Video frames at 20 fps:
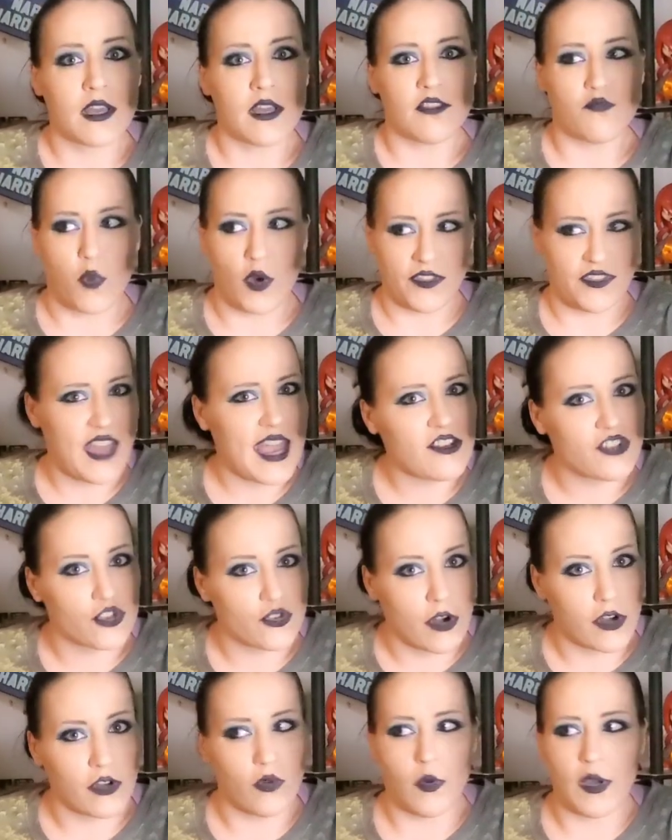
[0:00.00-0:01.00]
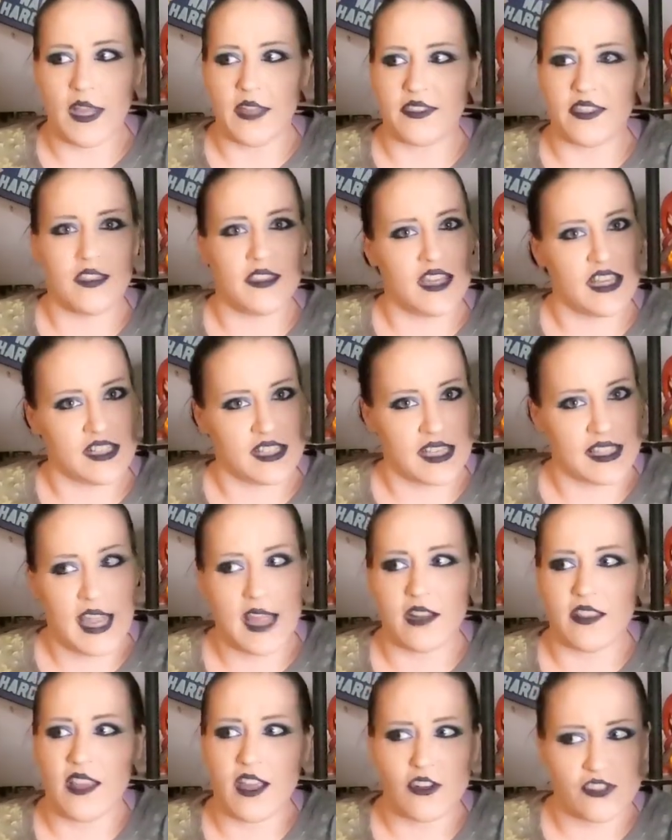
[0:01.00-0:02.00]
what they struggle with and things like
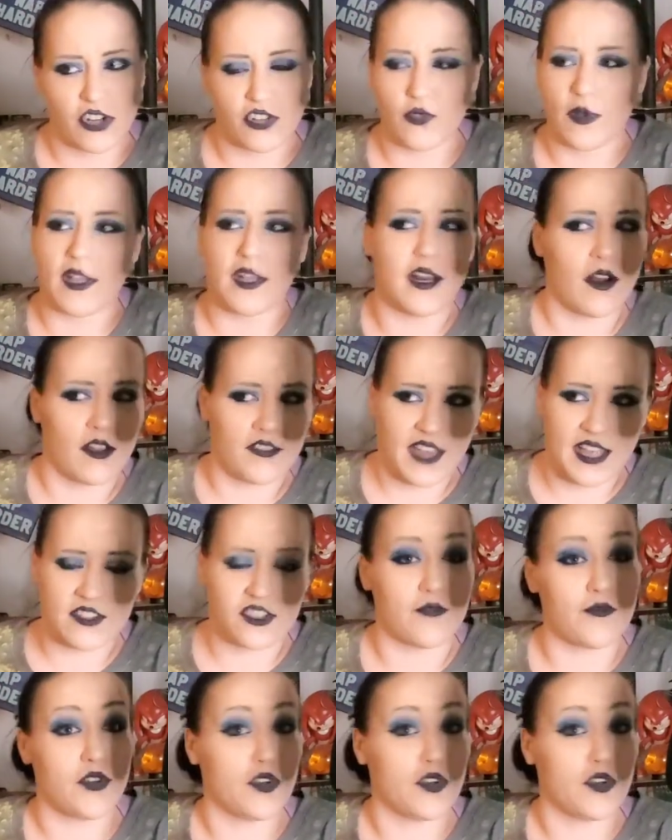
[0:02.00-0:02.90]
that, and their sexuality and all that stuff.